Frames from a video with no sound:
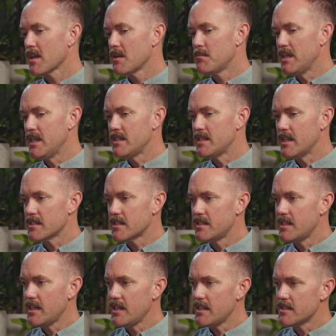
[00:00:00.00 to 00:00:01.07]

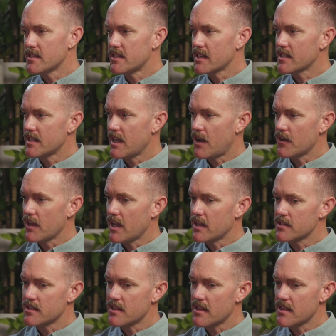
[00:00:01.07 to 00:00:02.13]
PTSD sticks out
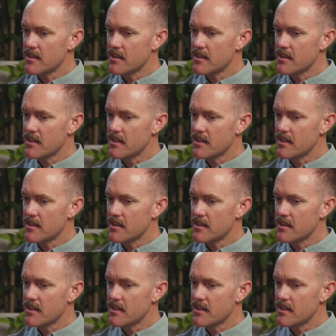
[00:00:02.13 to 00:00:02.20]
as